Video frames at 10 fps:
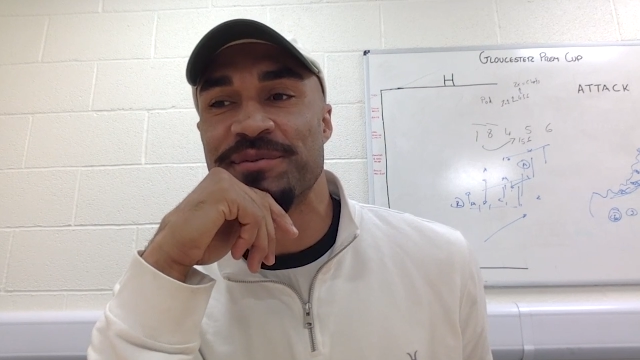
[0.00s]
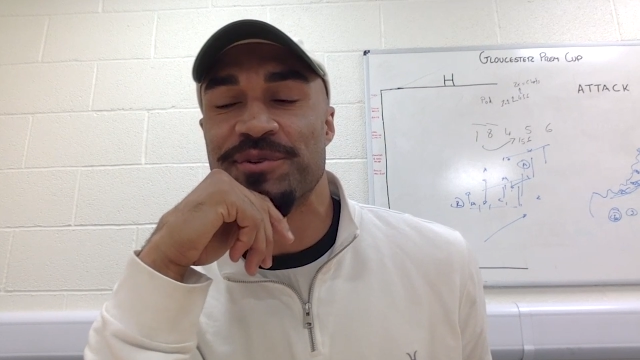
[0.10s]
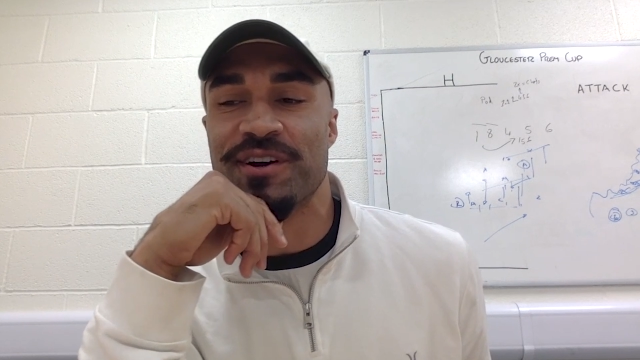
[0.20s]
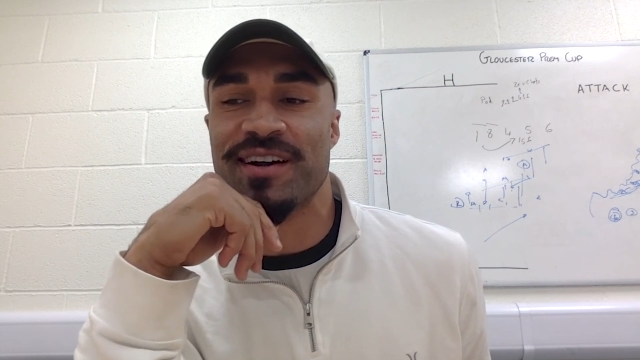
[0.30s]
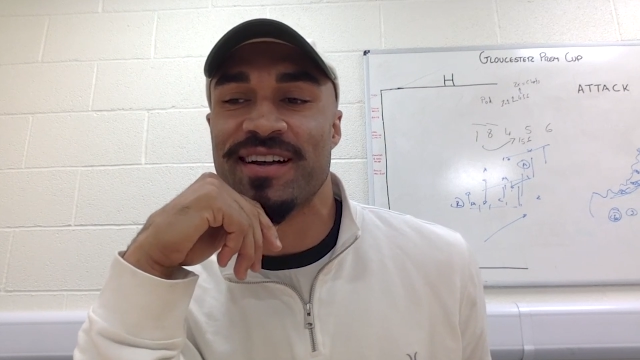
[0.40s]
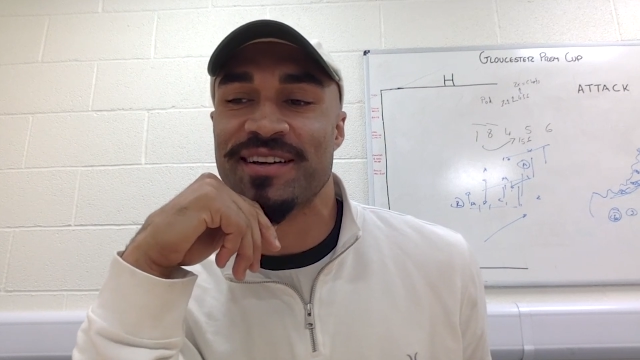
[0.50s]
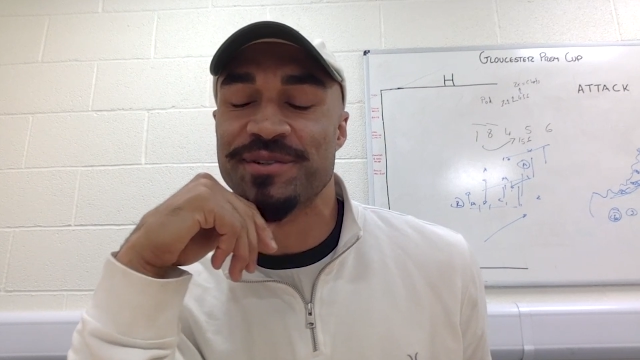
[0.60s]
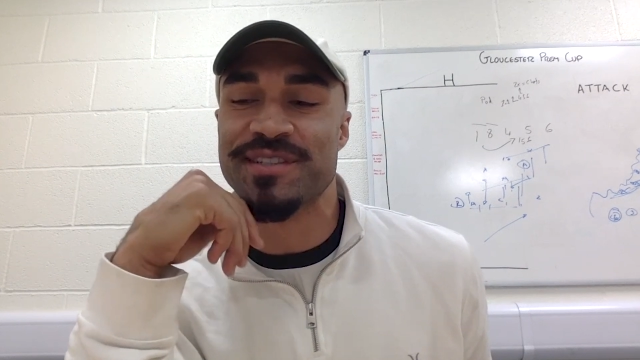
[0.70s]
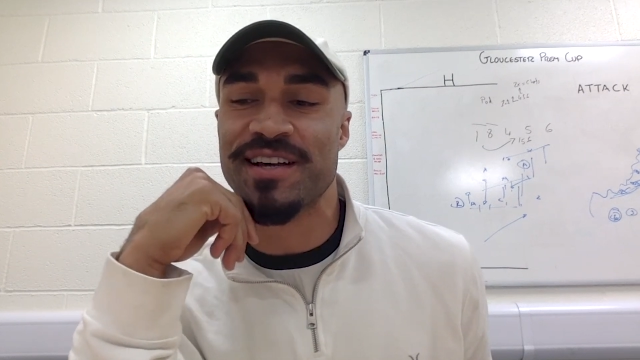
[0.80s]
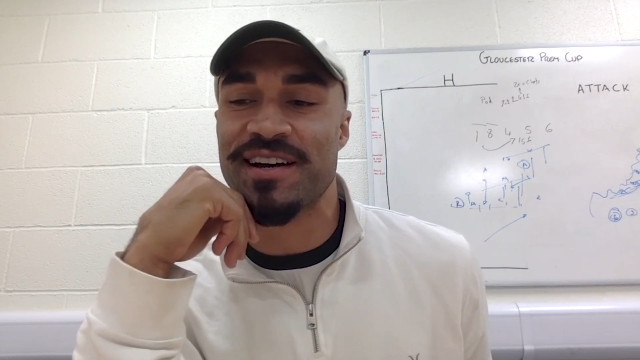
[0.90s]
let them dry.
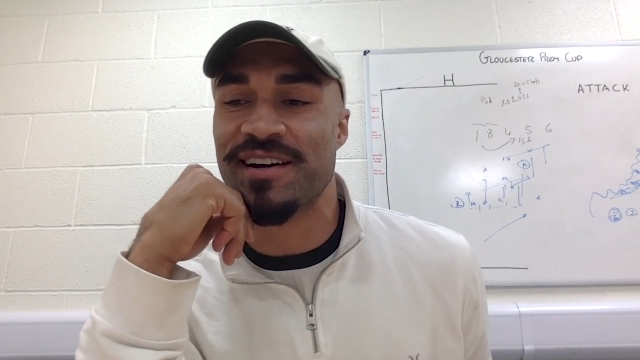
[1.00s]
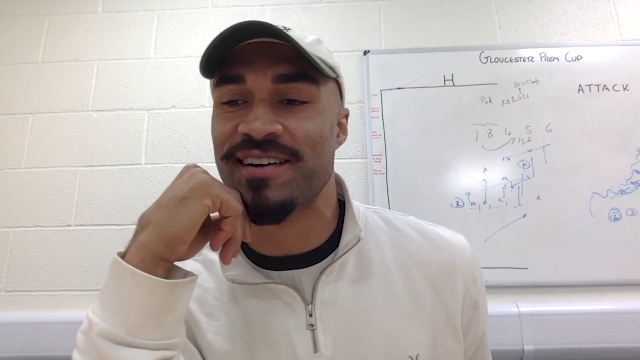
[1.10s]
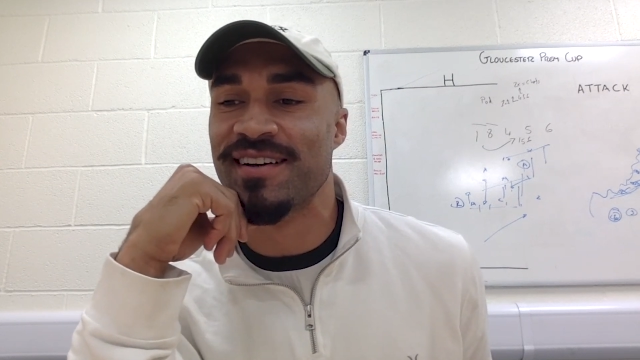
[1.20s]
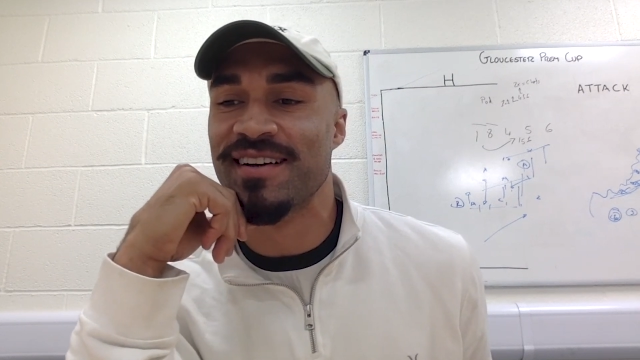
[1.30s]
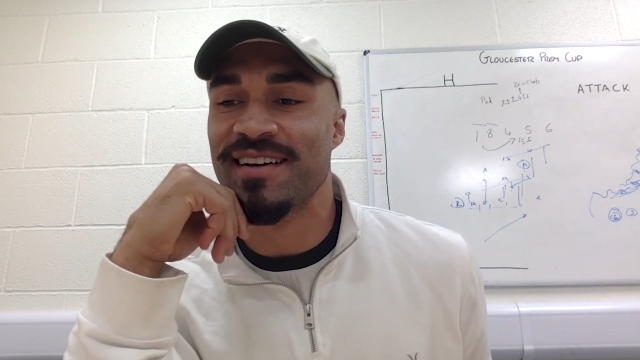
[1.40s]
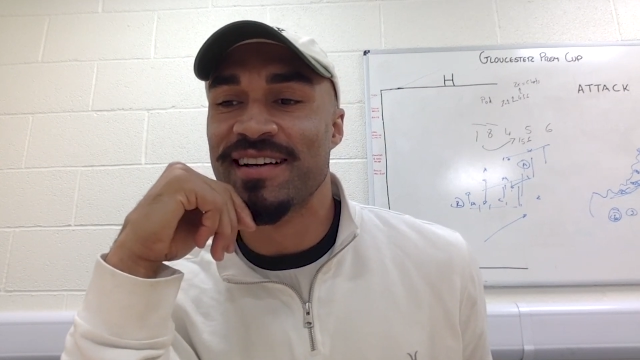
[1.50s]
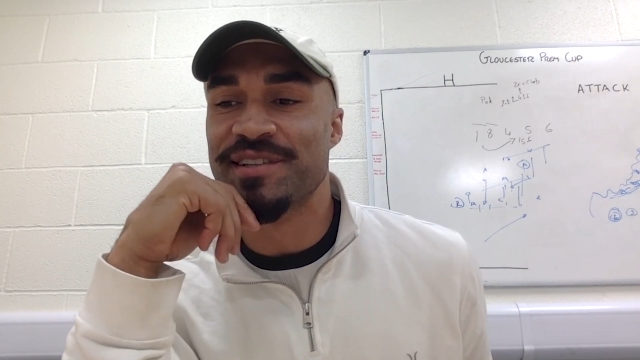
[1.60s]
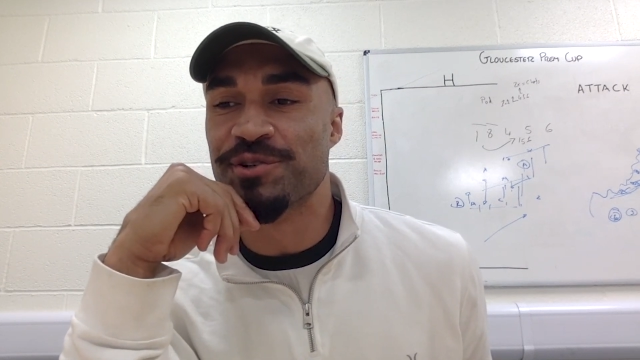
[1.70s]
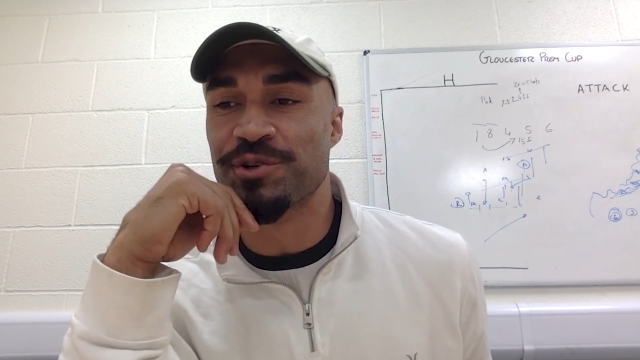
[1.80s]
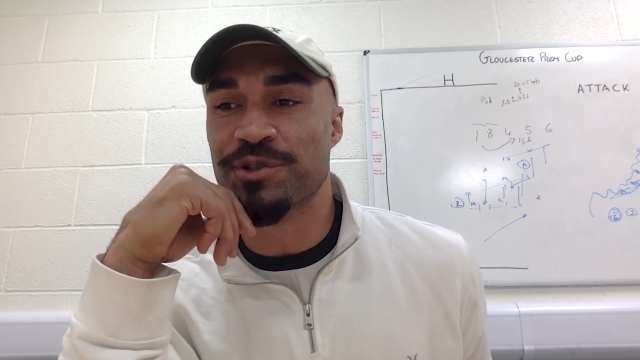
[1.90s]
It was
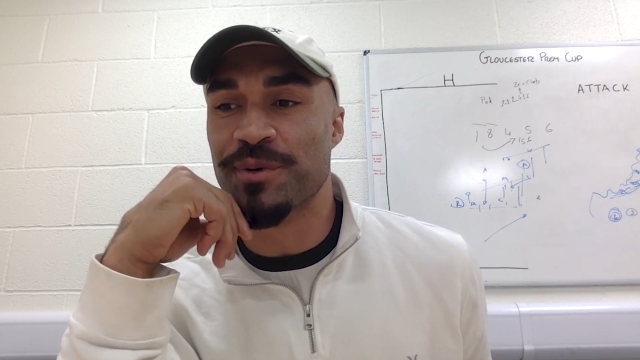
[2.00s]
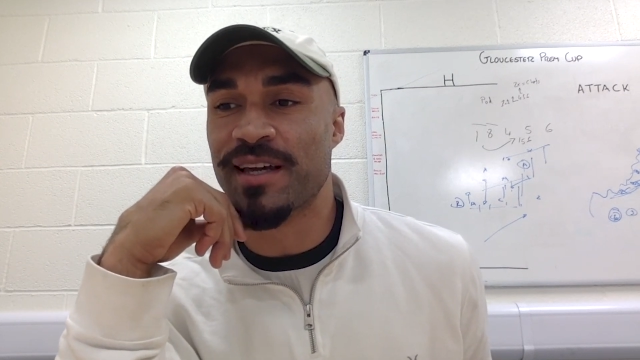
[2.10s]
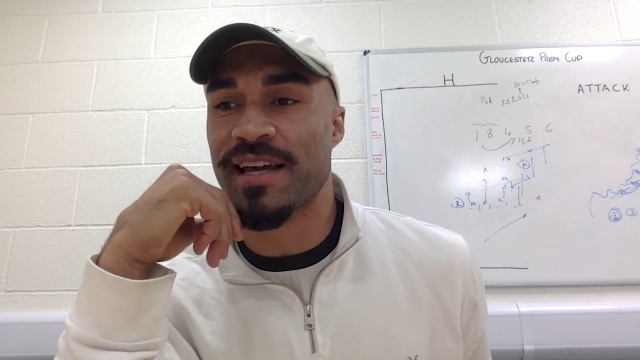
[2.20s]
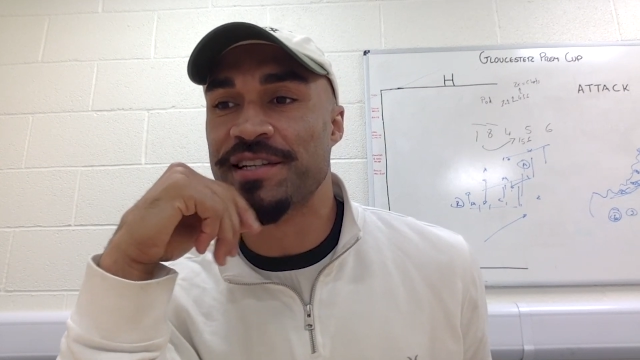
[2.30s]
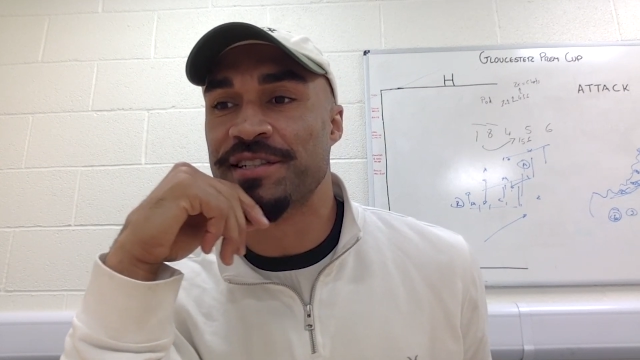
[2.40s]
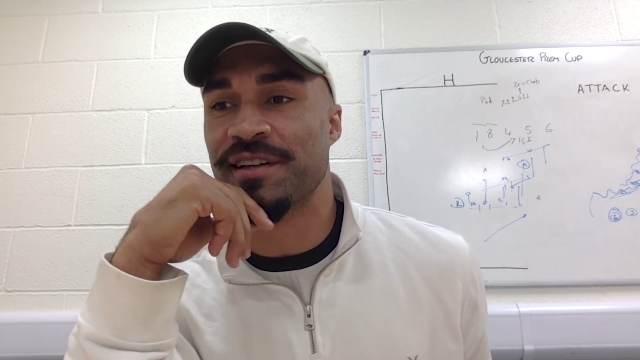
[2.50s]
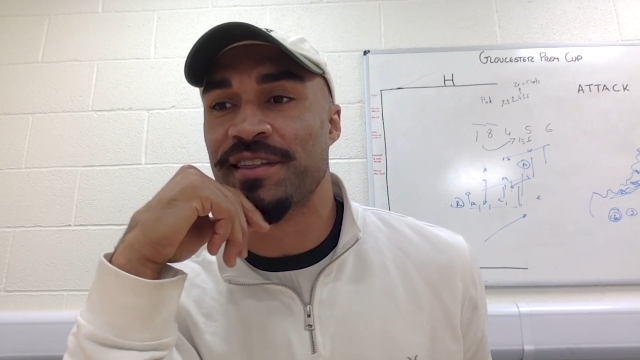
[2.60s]
an awesome occasion.